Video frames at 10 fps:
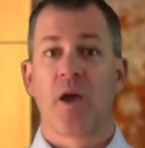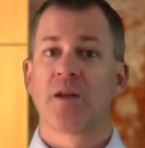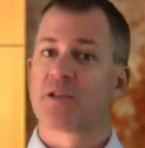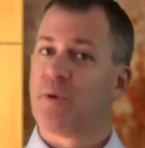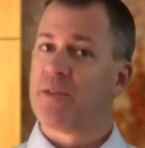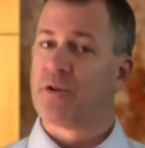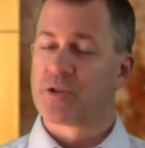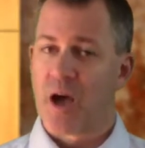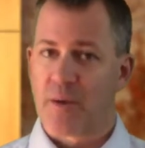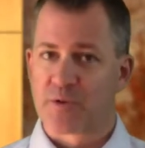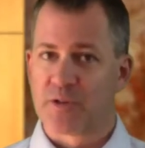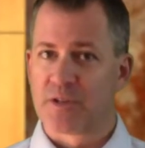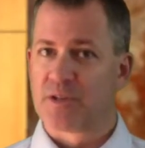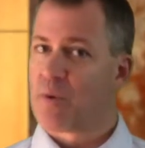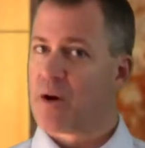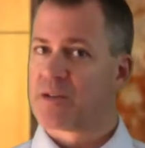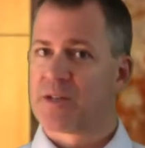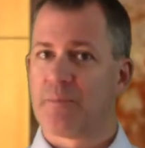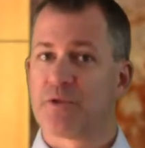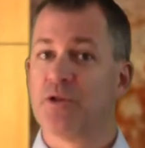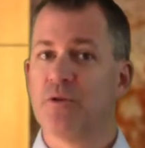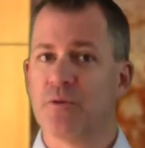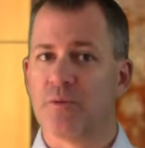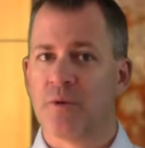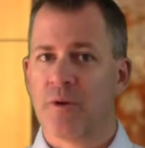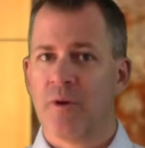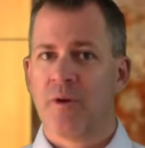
and explain those options as part of step 2.